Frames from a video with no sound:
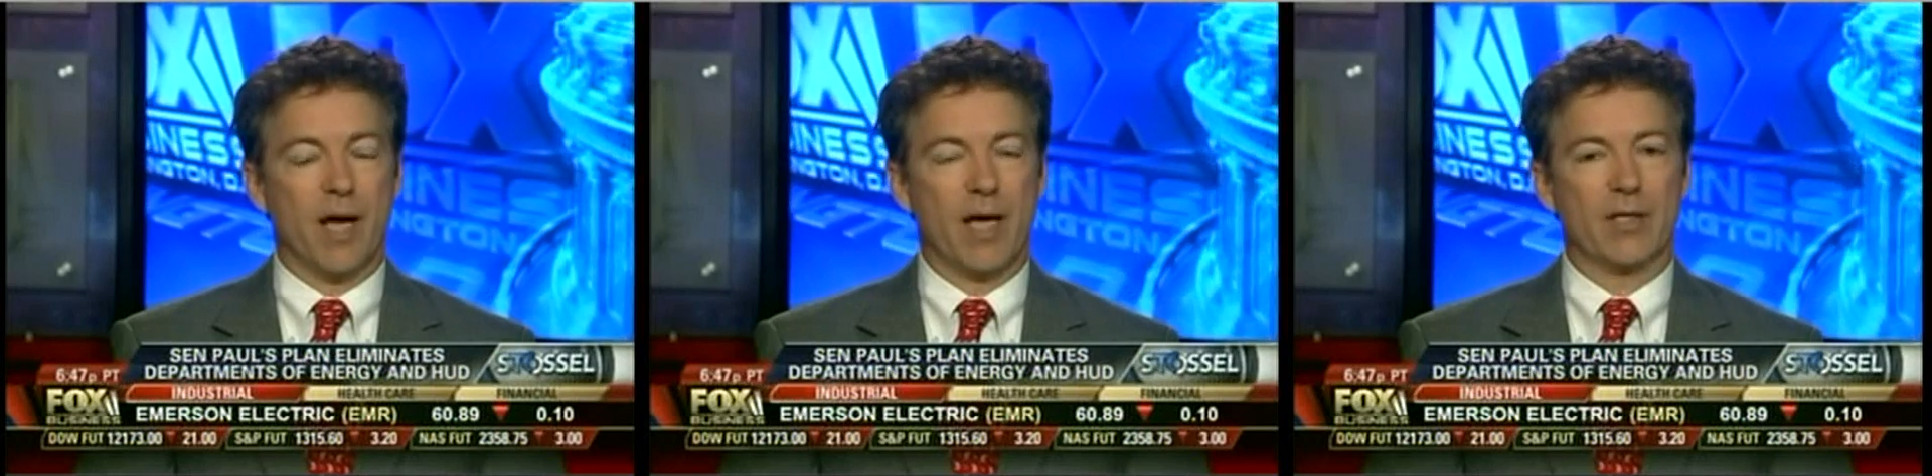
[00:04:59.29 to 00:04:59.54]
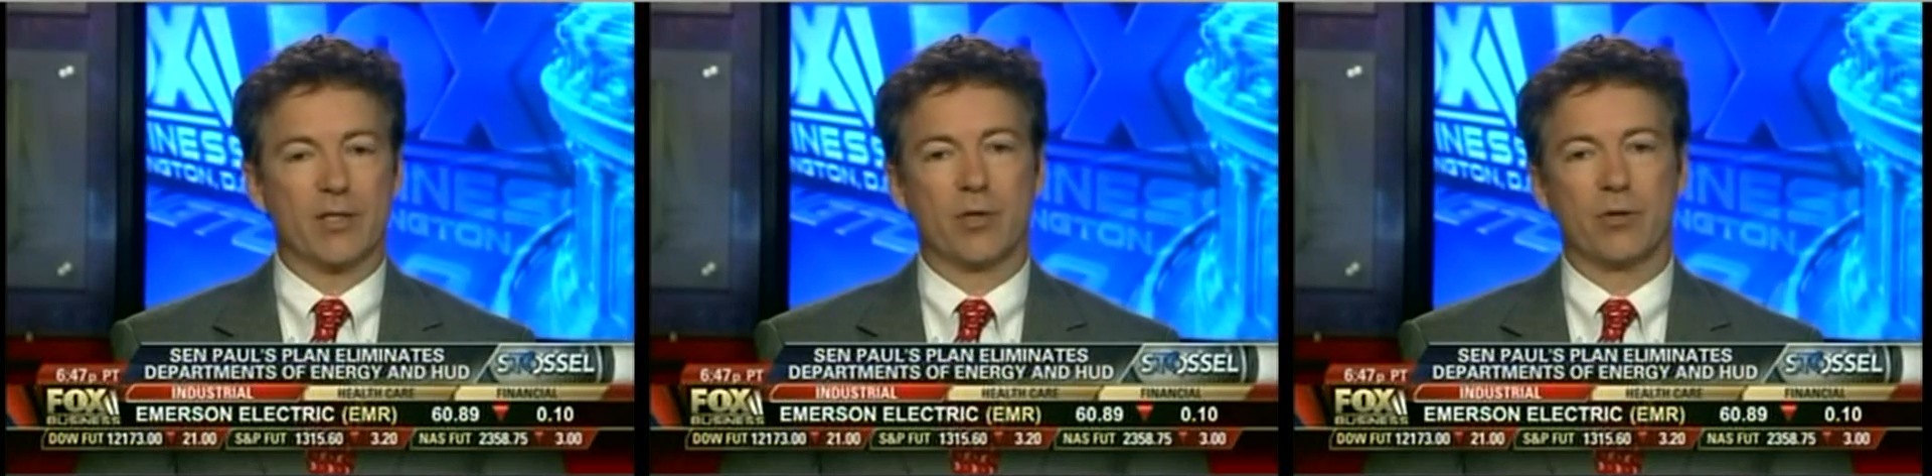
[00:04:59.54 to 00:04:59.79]

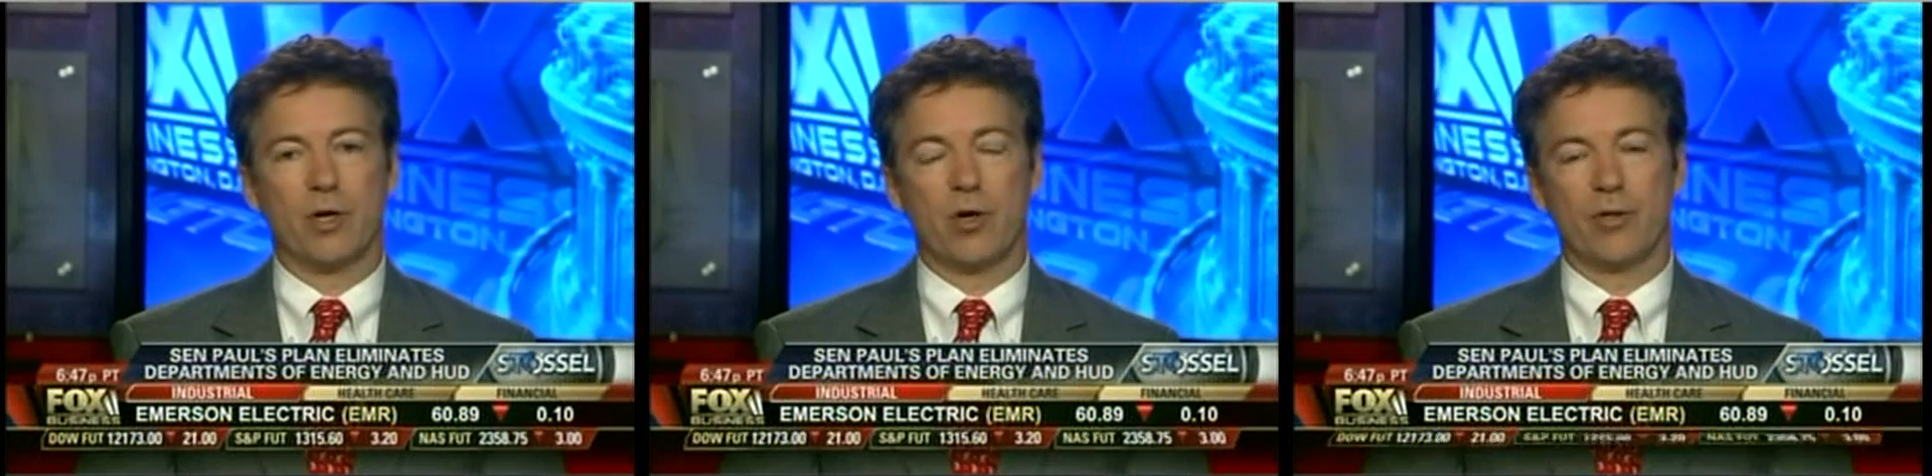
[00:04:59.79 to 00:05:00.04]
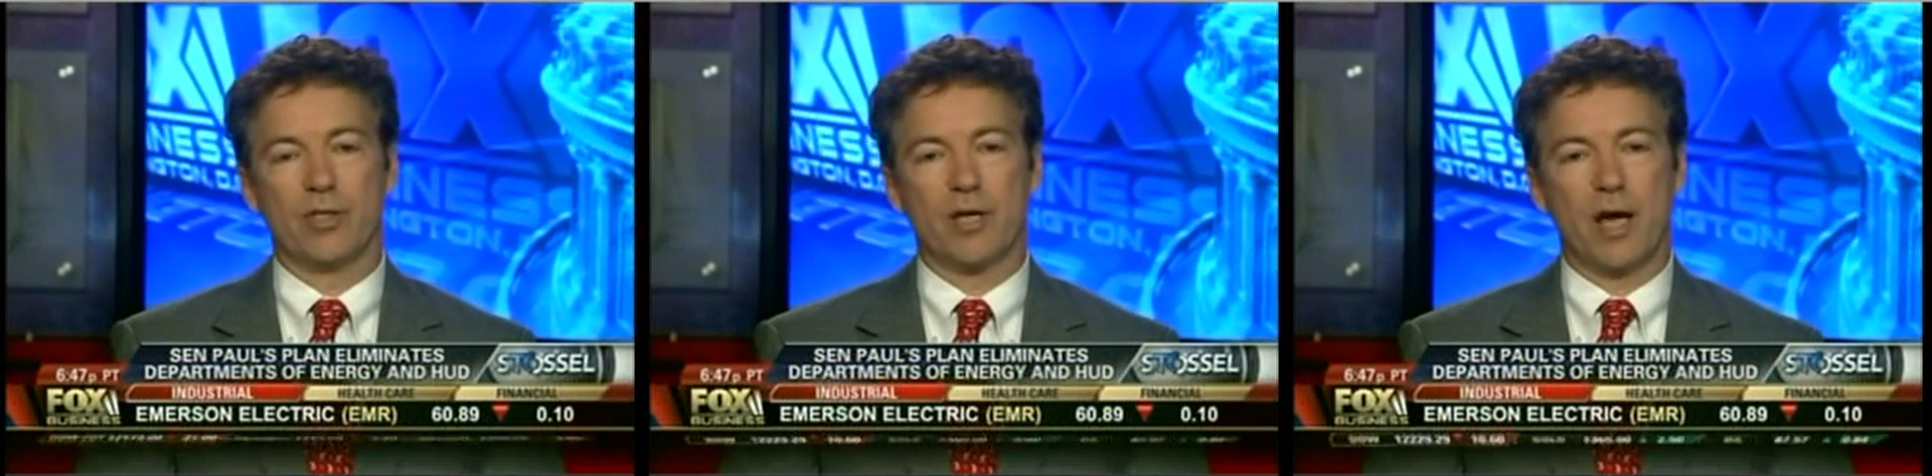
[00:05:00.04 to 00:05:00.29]
banks own
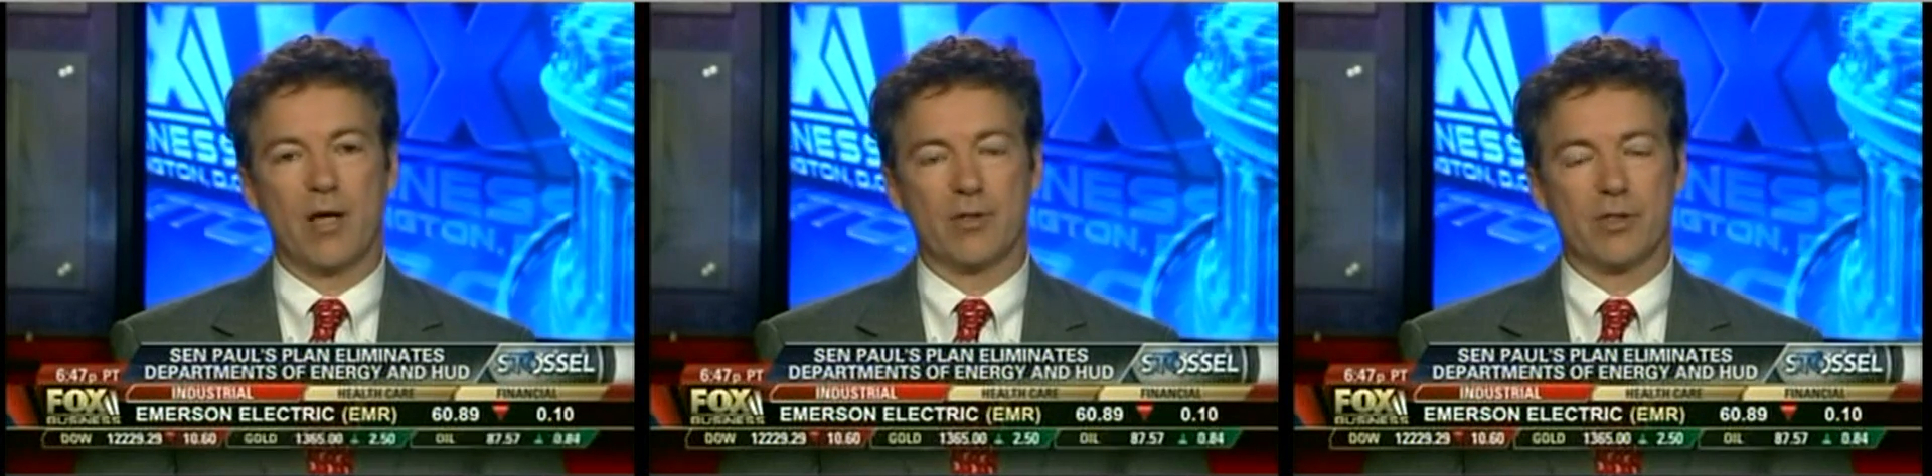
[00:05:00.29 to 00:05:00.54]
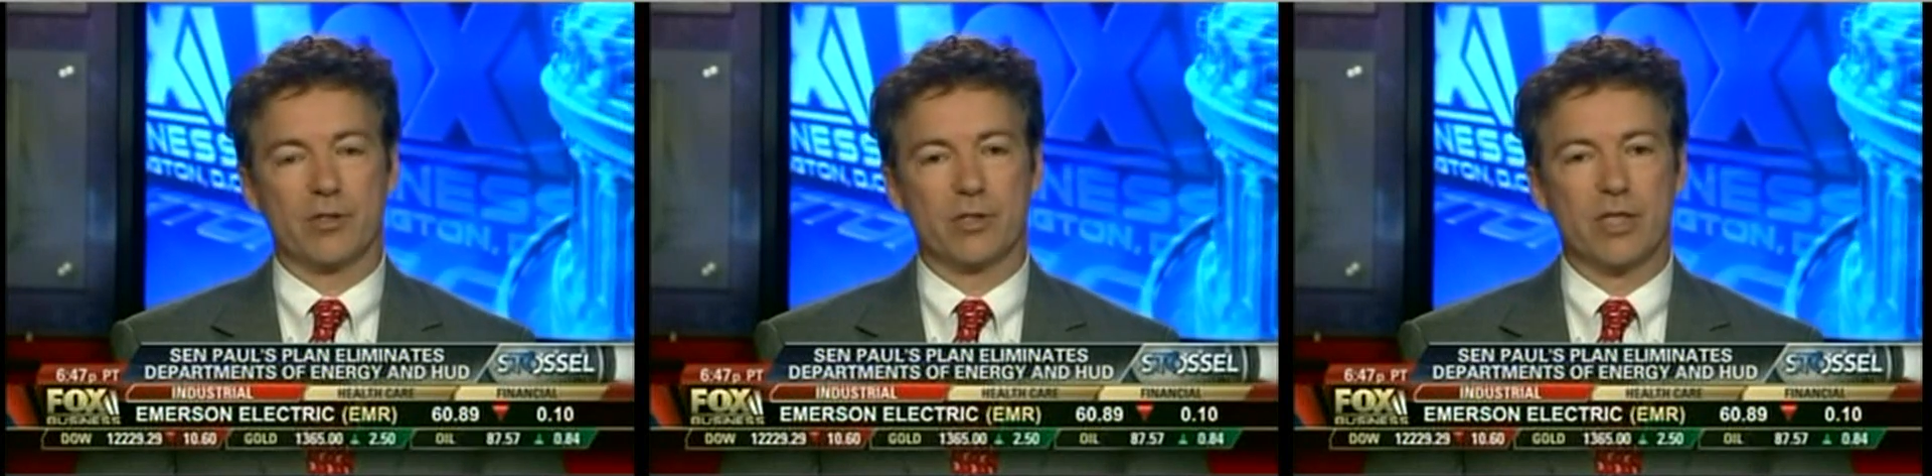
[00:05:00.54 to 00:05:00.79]
all these
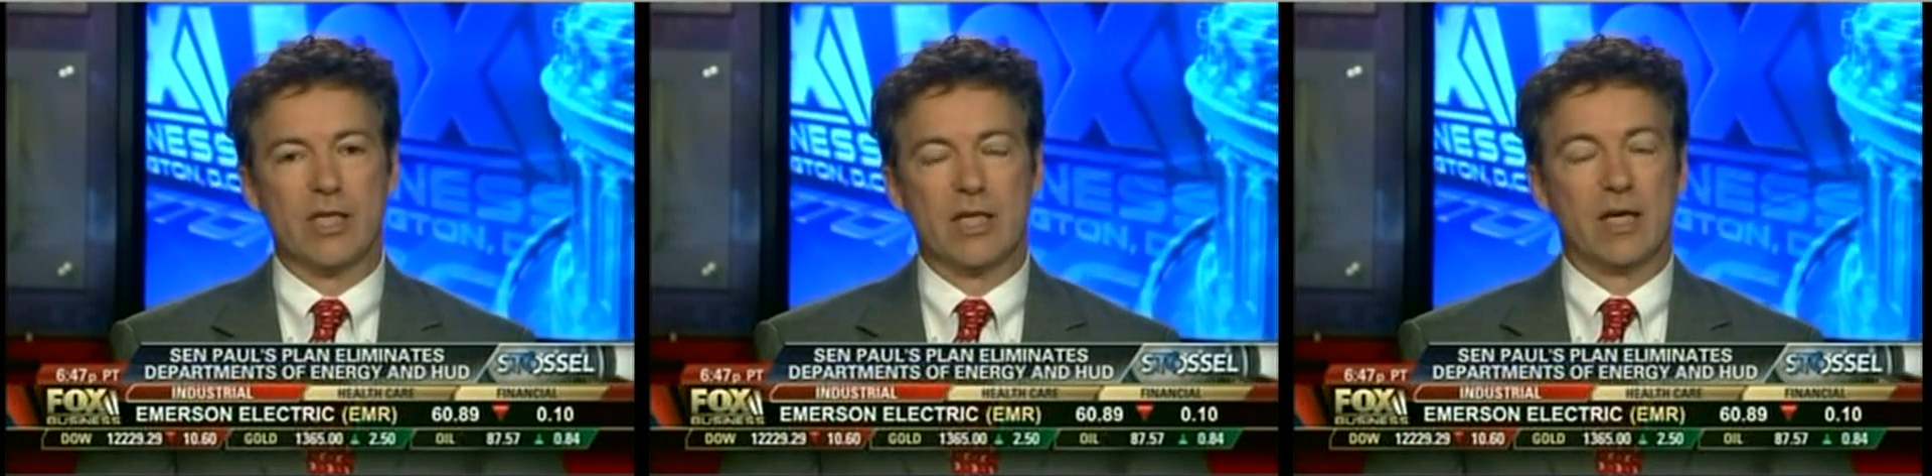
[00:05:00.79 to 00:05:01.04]
houses,